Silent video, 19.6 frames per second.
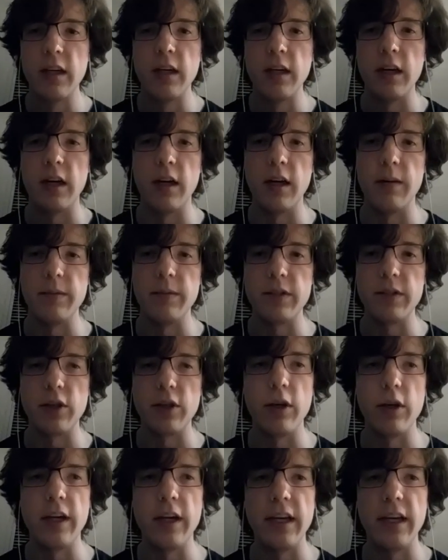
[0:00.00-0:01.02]
And
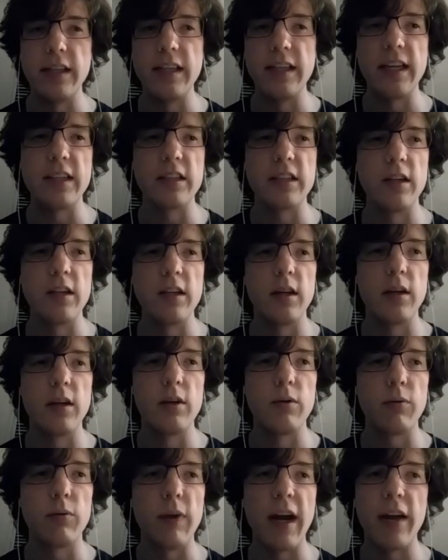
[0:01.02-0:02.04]
so it takes a
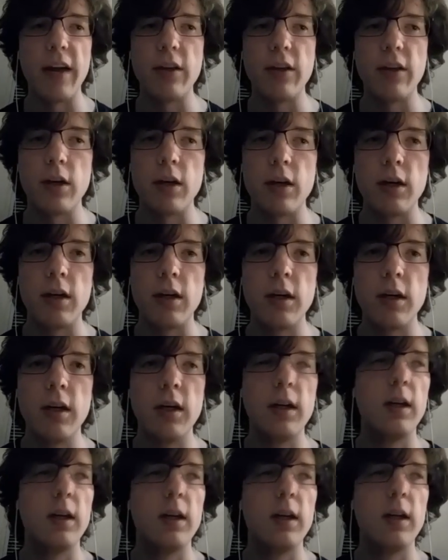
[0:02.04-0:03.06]
rather
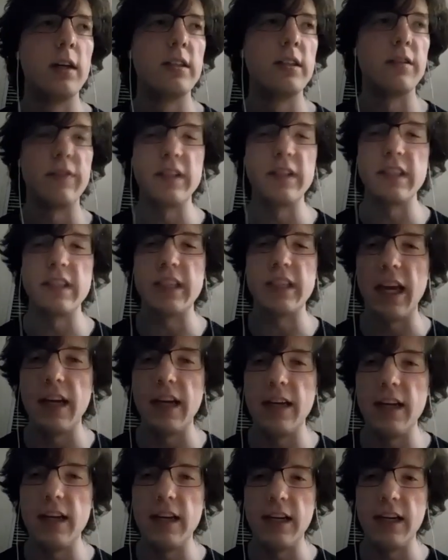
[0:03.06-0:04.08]

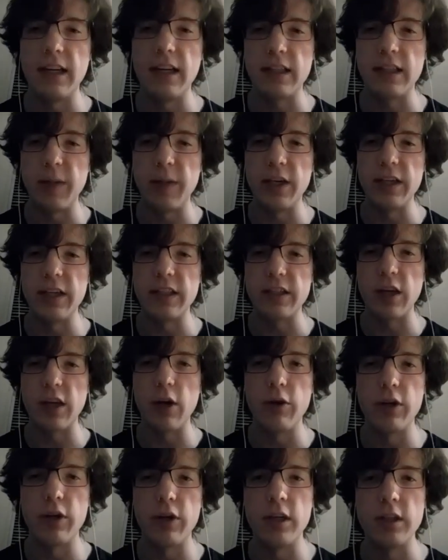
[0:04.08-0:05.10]
sophisticated and experienced
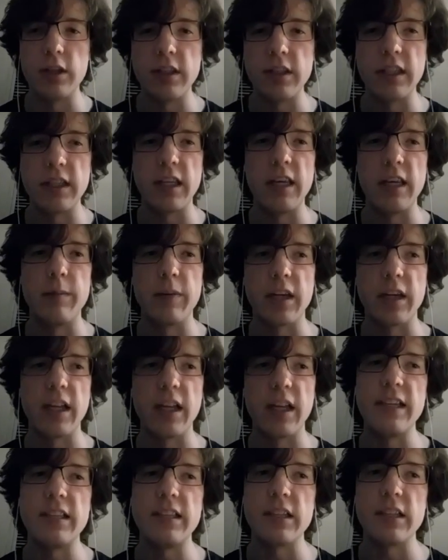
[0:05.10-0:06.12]
coder to keep a
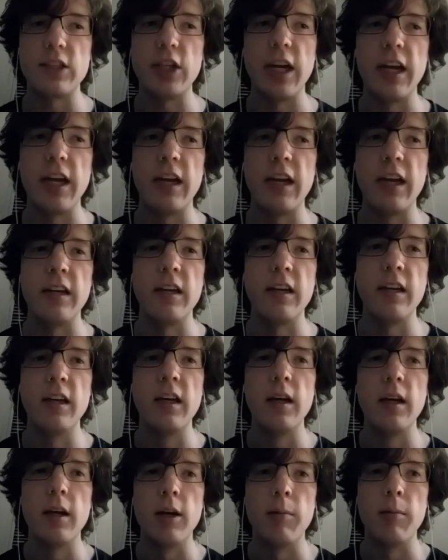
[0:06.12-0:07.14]
classic chain
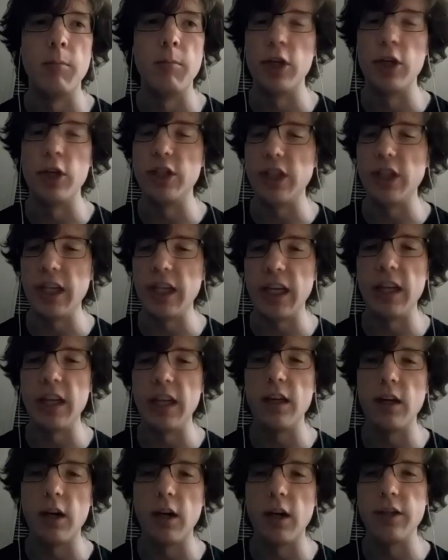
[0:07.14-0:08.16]
merging in
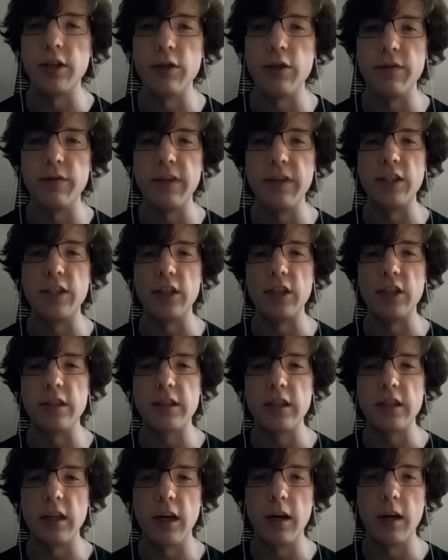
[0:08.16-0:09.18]
all the new features.
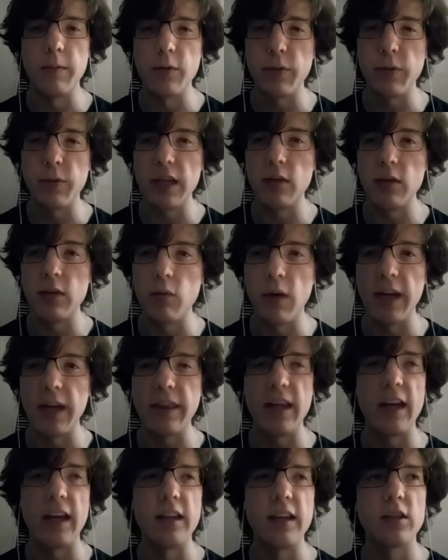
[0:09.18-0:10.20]
And we didn't want
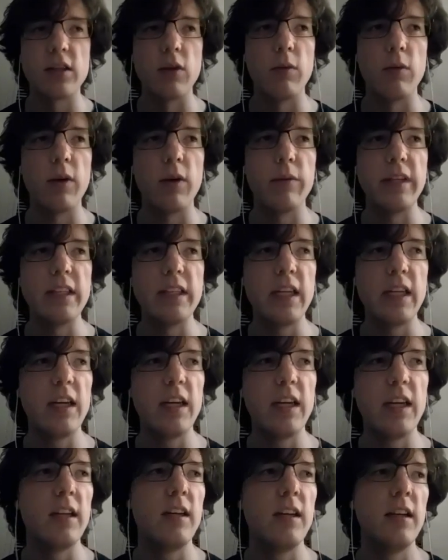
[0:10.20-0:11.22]
that. So what we
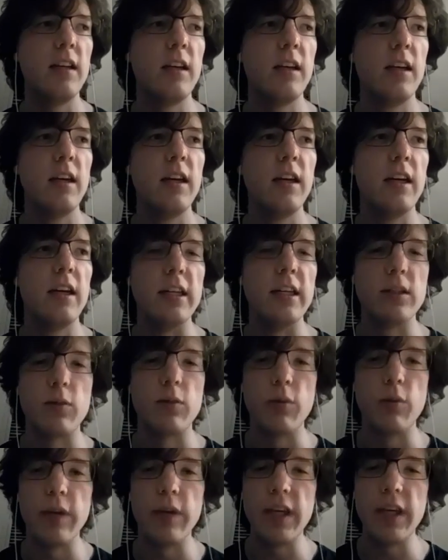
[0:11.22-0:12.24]
did is
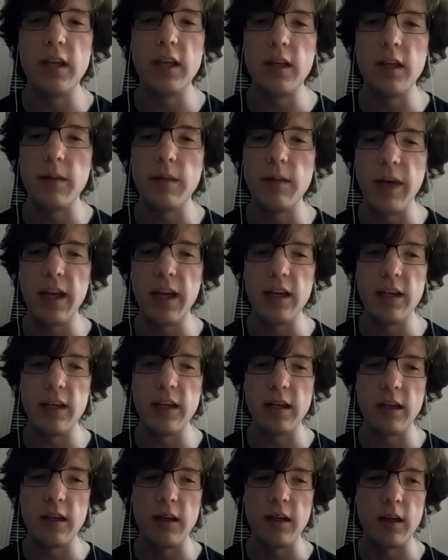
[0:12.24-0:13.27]
we made
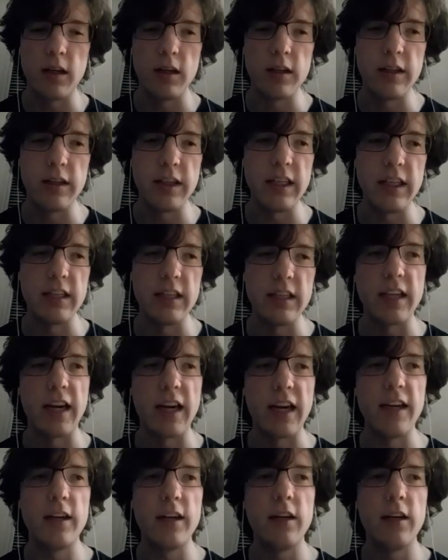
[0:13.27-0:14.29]
the
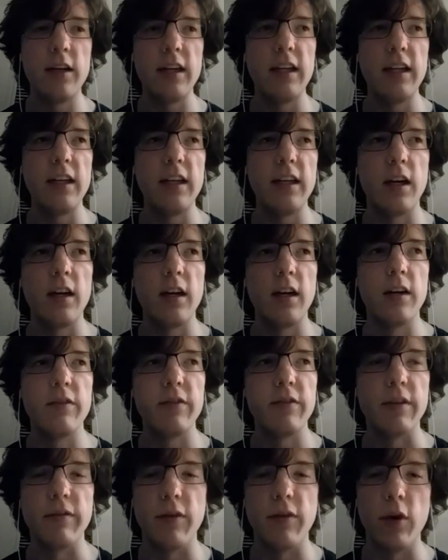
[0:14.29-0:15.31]
entirety of
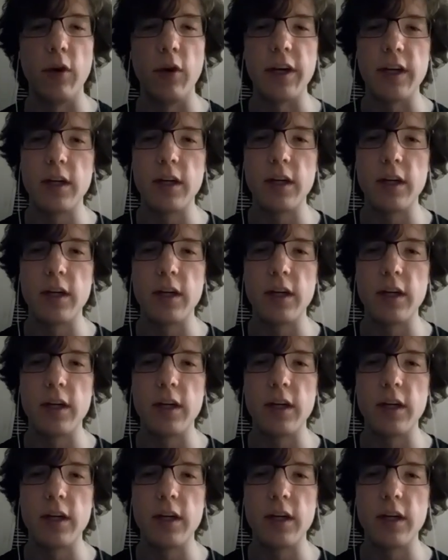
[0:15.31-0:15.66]
the fork